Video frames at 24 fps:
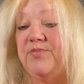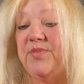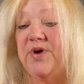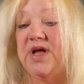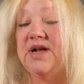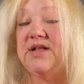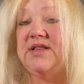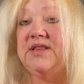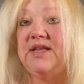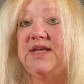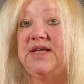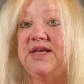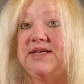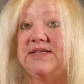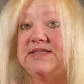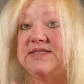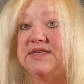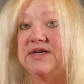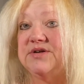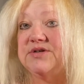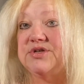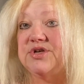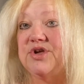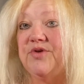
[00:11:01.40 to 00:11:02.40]
But at least
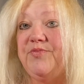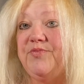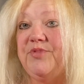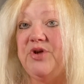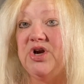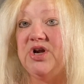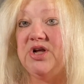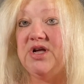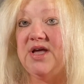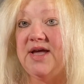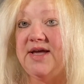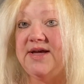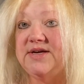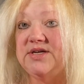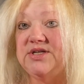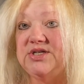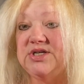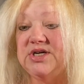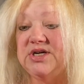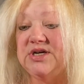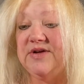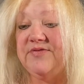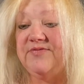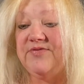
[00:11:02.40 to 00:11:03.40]
there's
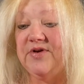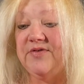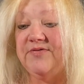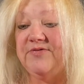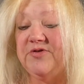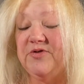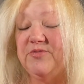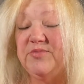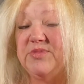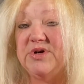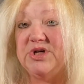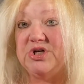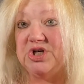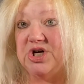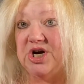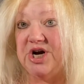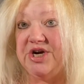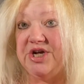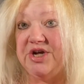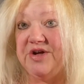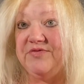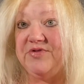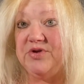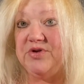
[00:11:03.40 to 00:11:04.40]
communication. I feel for
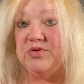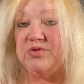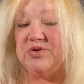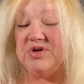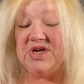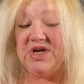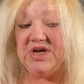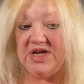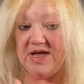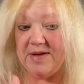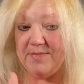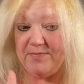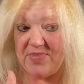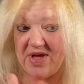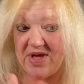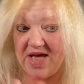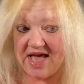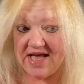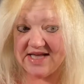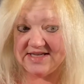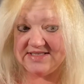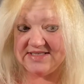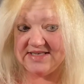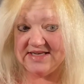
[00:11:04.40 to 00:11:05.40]
majority of you, you can get
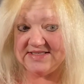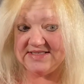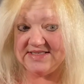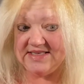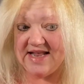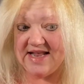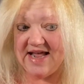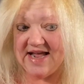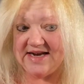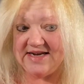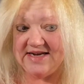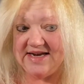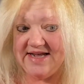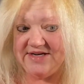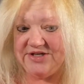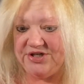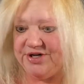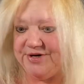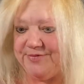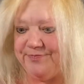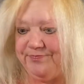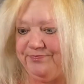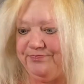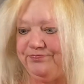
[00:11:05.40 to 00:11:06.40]
past this
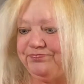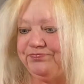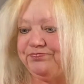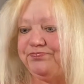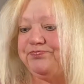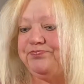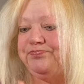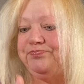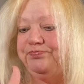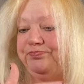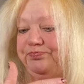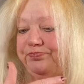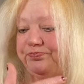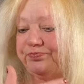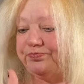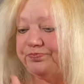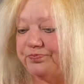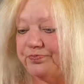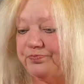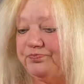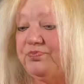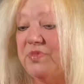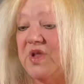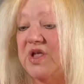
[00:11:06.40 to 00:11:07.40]
stagnation,
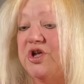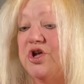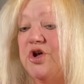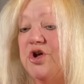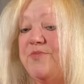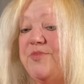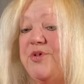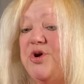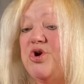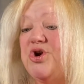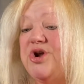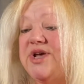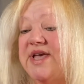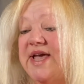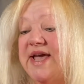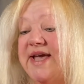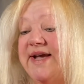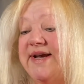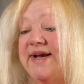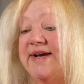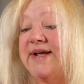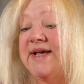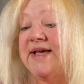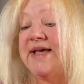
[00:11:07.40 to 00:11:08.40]

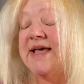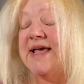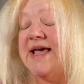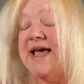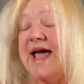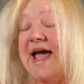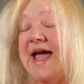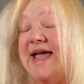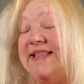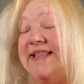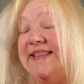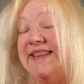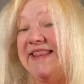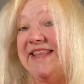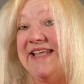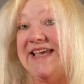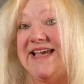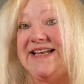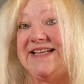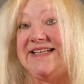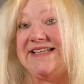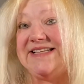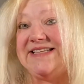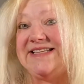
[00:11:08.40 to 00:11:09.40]
communicate, and
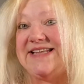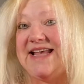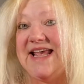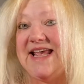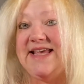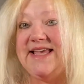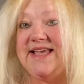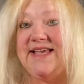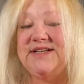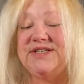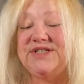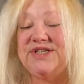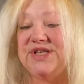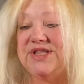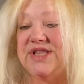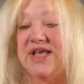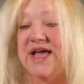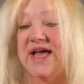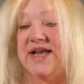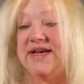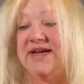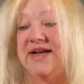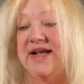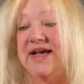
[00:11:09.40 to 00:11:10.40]
lead to taking to
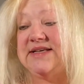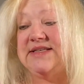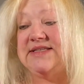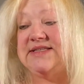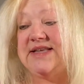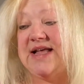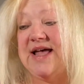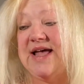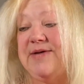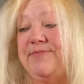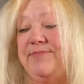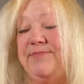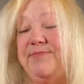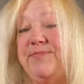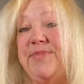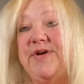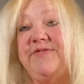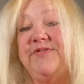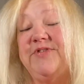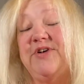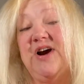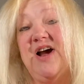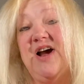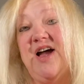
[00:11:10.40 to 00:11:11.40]
that next step.
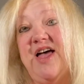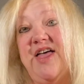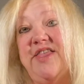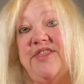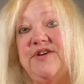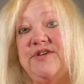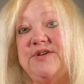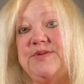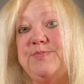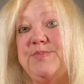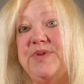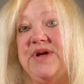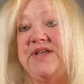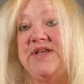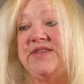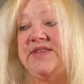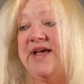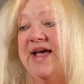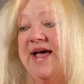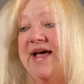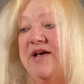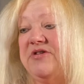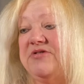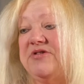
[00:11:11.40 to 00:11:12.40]
But for others, being
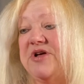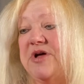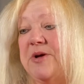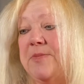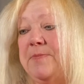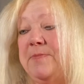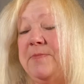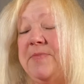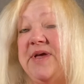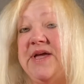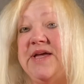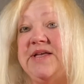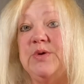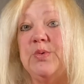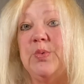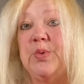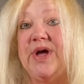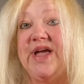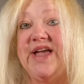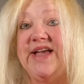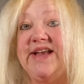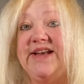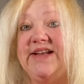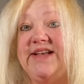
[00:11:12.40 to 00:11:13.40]
the outcome being the
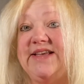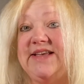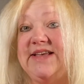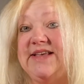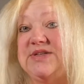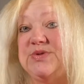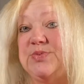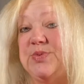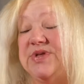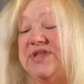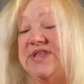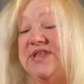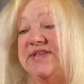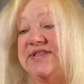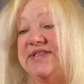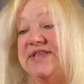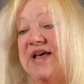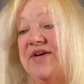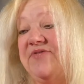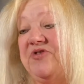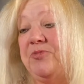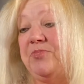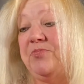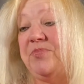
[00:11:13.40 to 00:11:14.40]
way it is with the
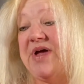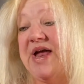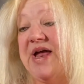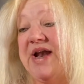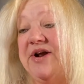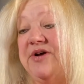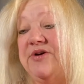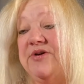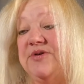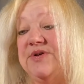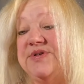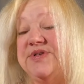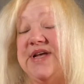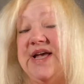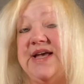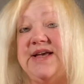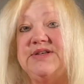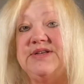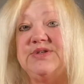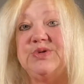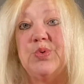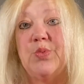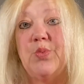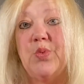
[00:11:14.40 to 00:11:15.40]
Seven of Pentacles,
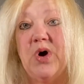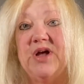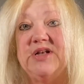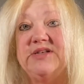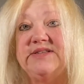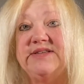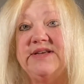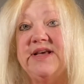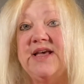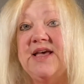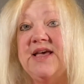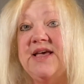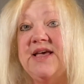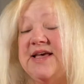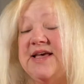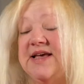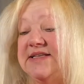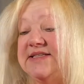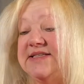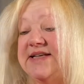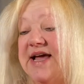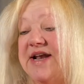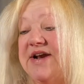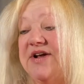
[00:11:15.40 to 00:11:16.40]
Ace of Wands,
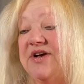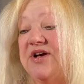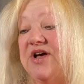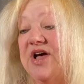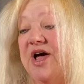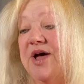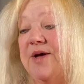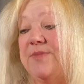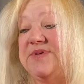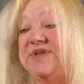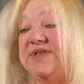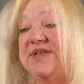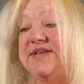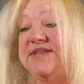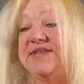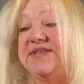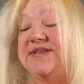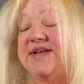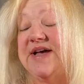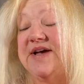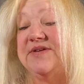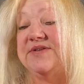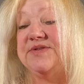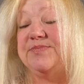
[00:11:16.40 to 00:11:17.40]
Ten of Cups, this
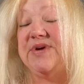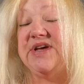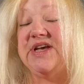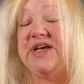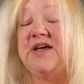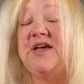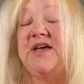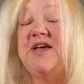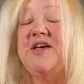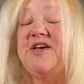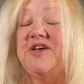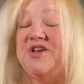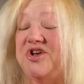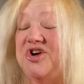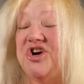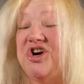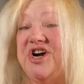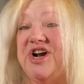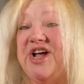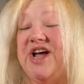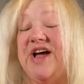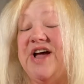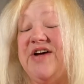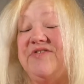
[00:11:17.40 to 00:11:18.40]
tells me you're
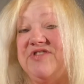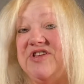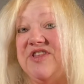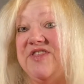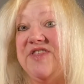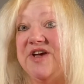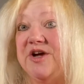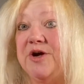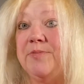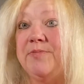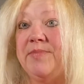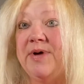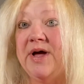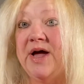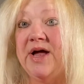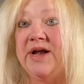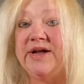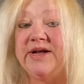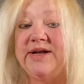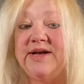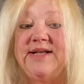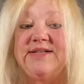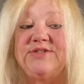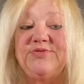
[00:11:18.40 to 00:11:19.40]
going to have to think about
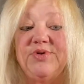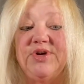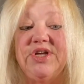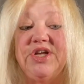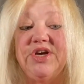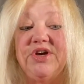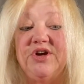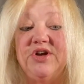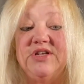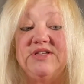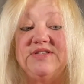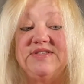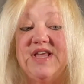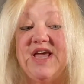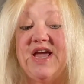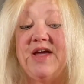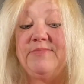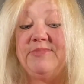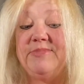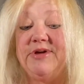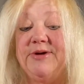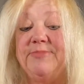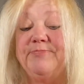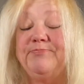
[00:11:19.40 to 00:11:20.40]
it. It's really going to
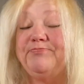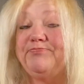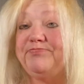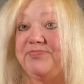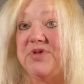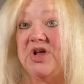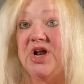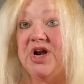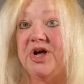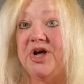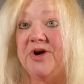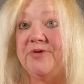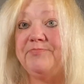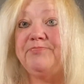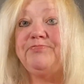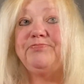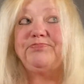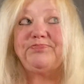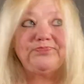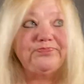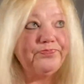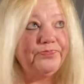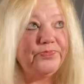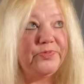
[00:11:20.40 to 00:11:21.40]
slam you, you know,
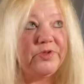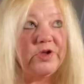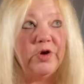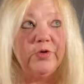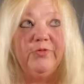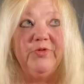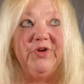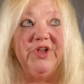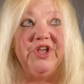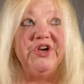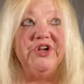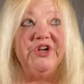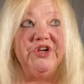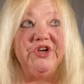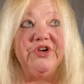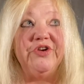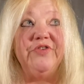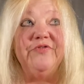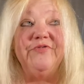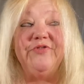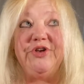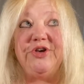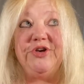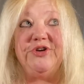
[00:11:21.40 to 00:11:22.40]
really going to
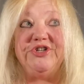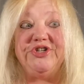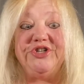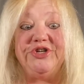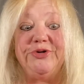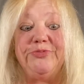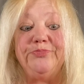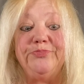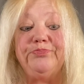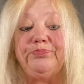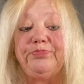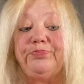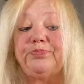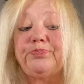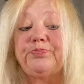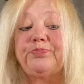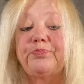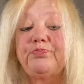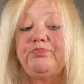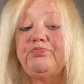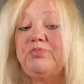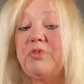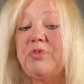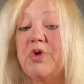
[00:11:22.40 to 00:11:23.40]
confuse you,
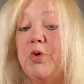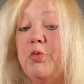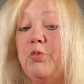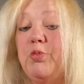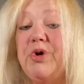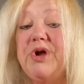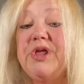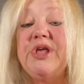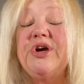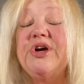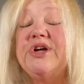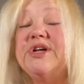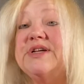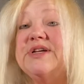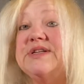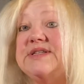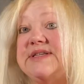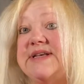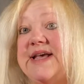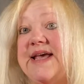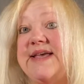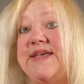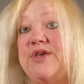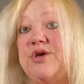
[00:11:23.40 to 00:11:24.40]
really going to
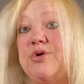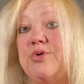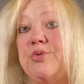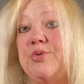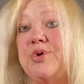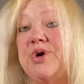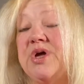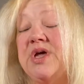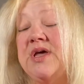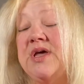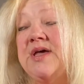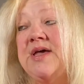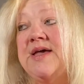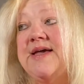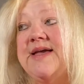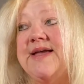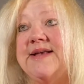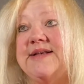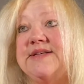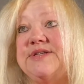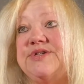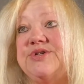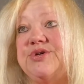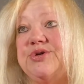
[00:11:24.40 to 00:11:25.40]
take you
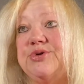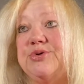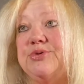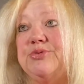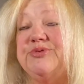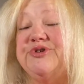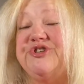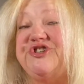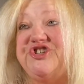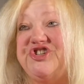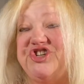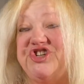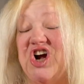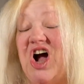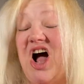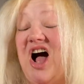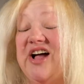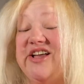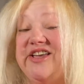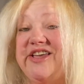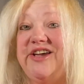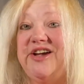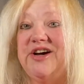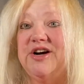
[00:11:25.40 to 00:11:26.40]
into
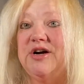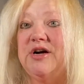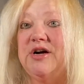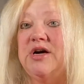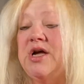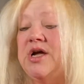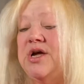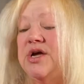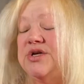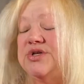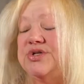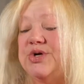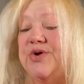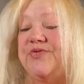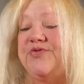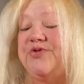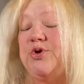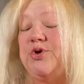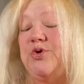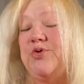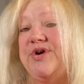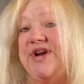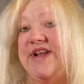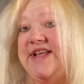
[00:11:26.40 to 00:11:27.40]
shock here. So if
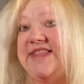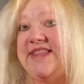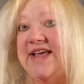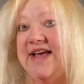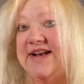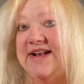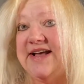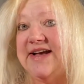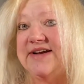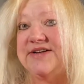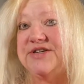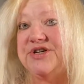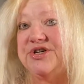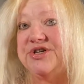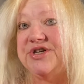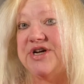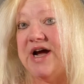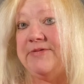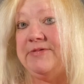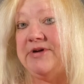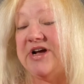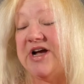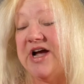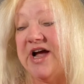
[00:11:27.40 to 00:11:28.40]
you need that extra
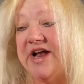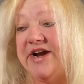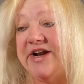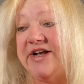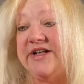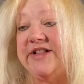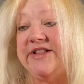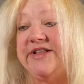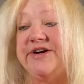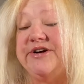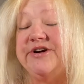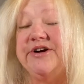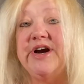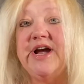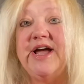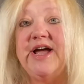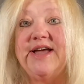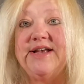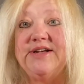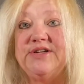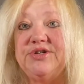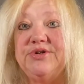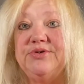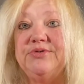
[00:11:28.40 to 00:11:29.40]
time to kind of clear your
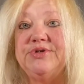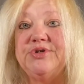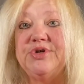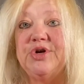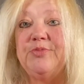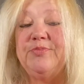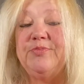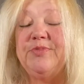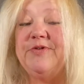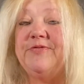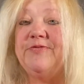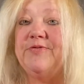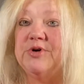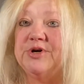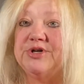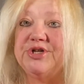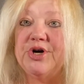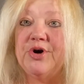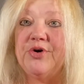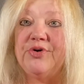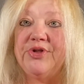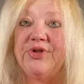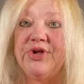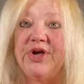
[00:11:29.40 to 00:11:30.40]
head, do so before
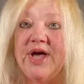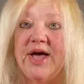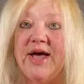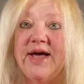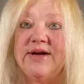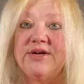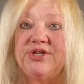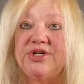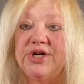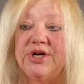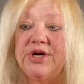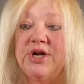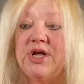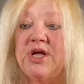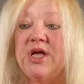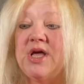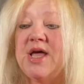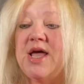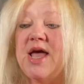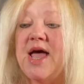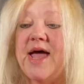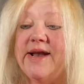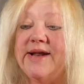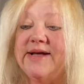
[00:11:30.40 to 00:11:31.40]
showing the action
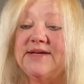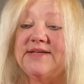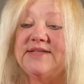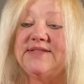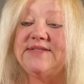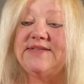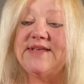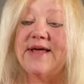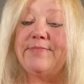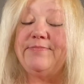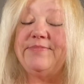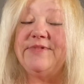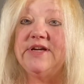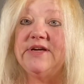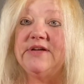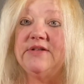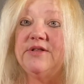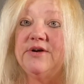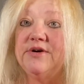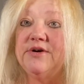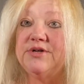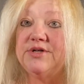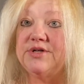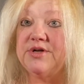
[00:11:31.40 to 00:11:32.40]
and accepting
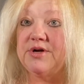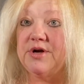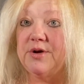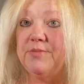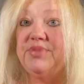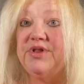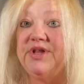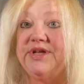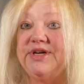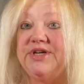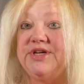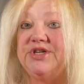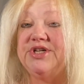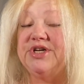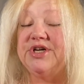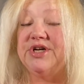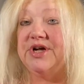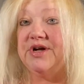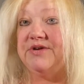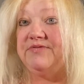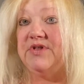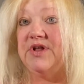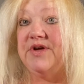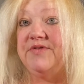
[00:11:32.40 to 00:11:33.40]
their completion
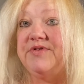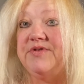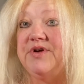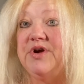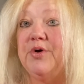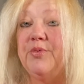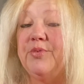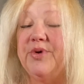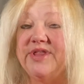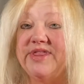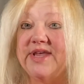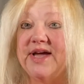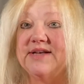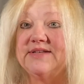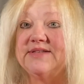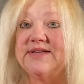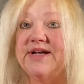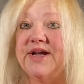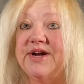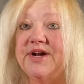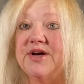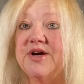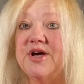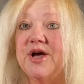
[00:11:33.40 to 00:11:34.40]
of love here with that
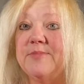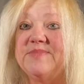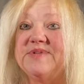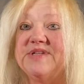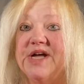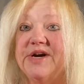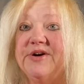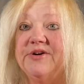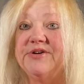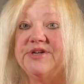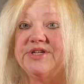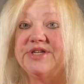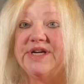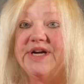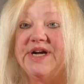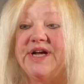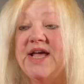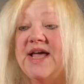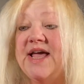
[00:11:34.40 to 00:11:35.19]
Ten of Cups energy.